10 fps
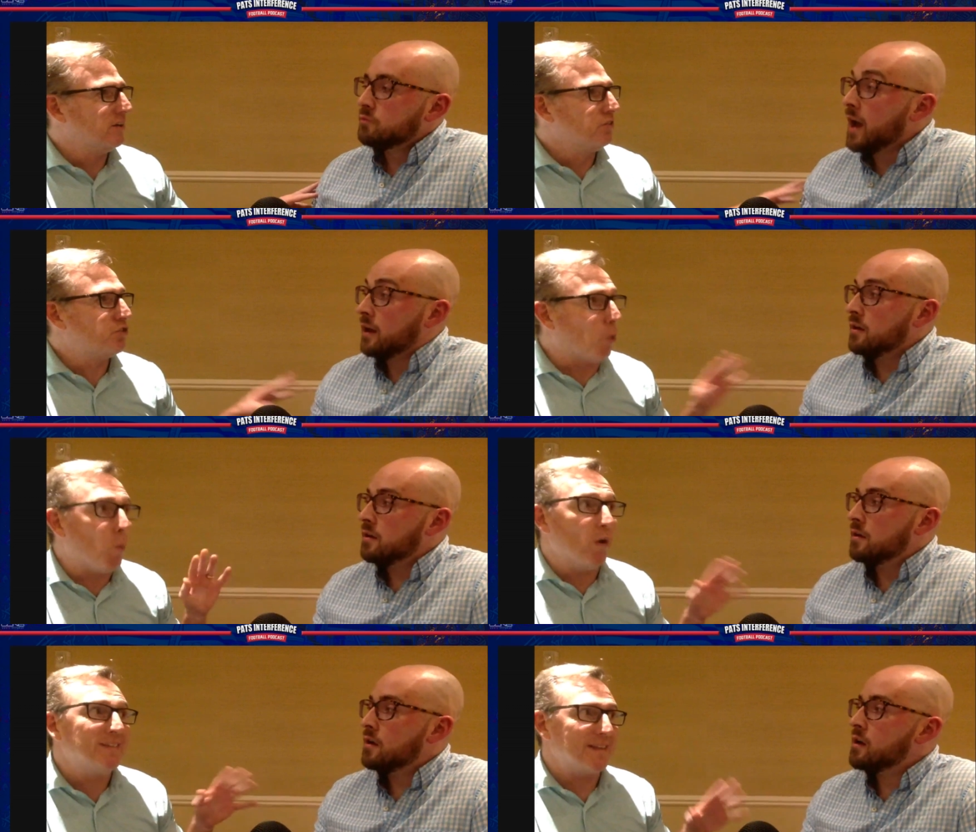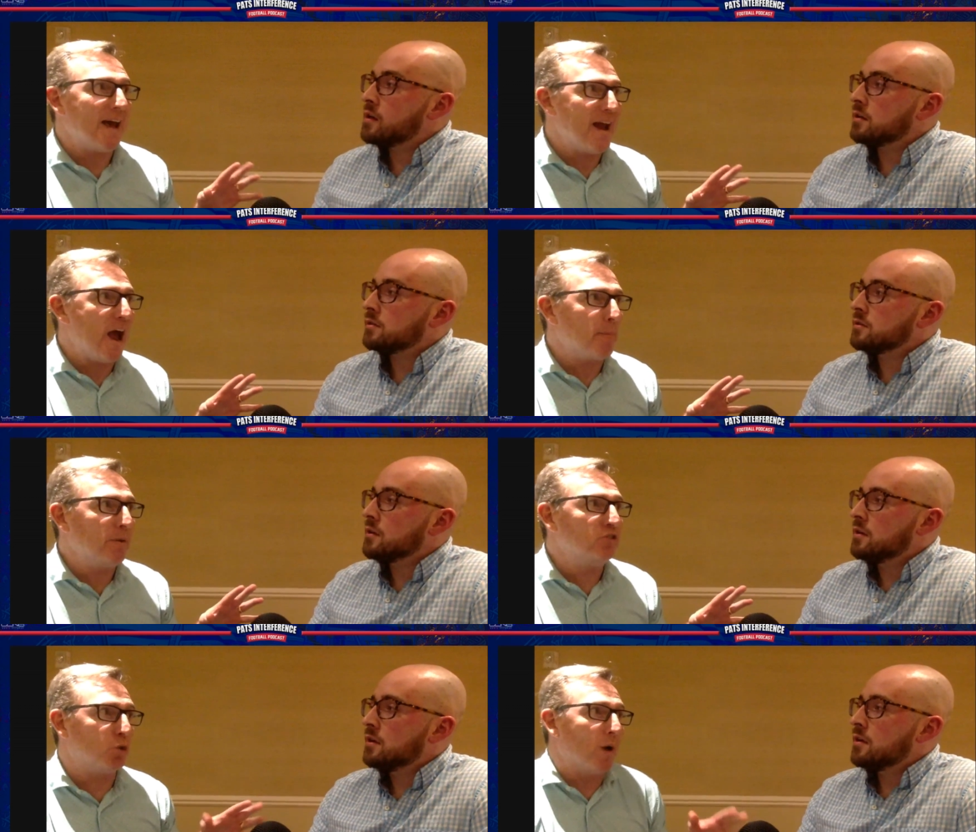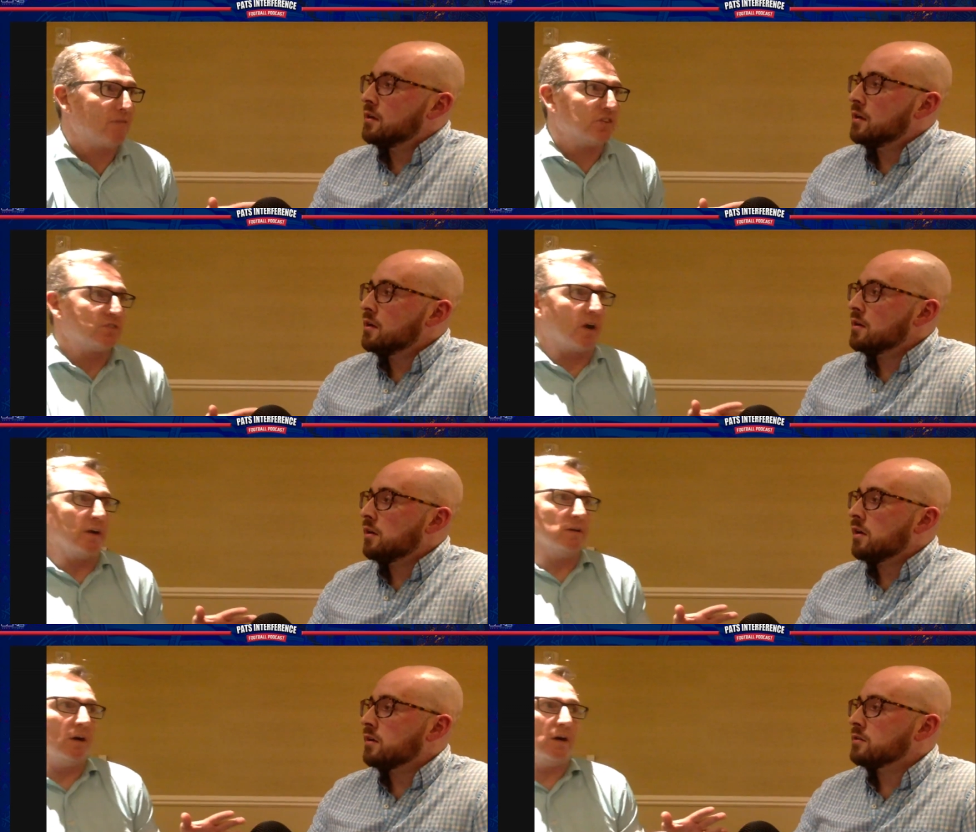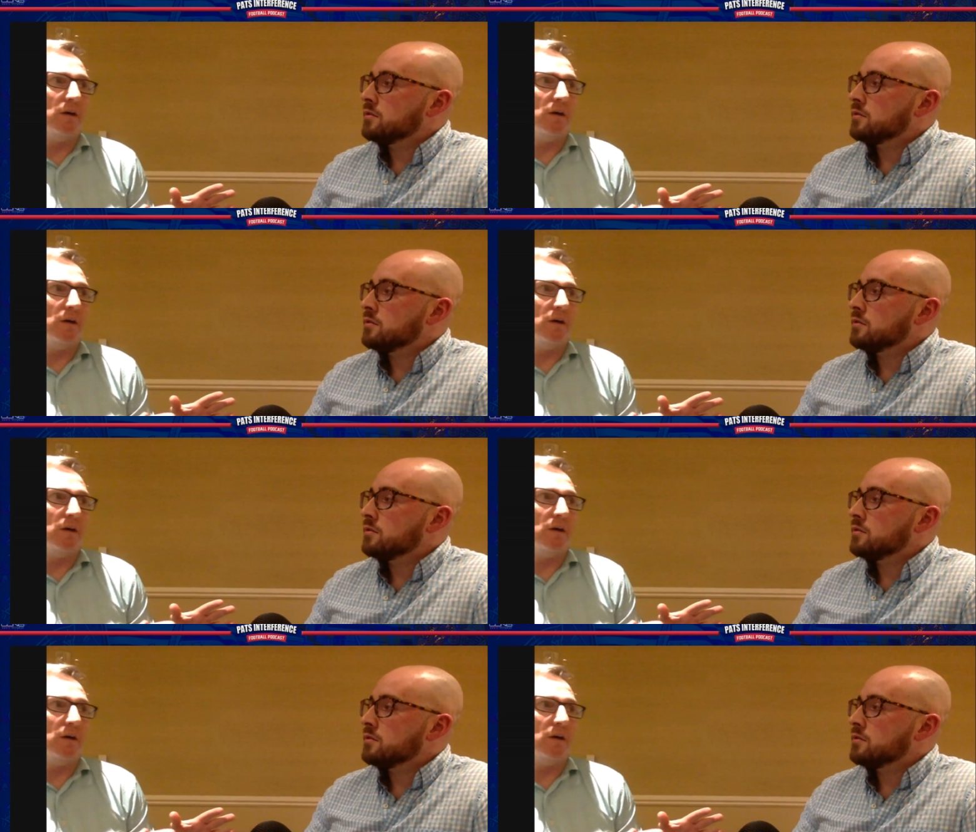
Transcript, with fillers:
Speaker 1: Right. So once that happens, you have to start. Oh,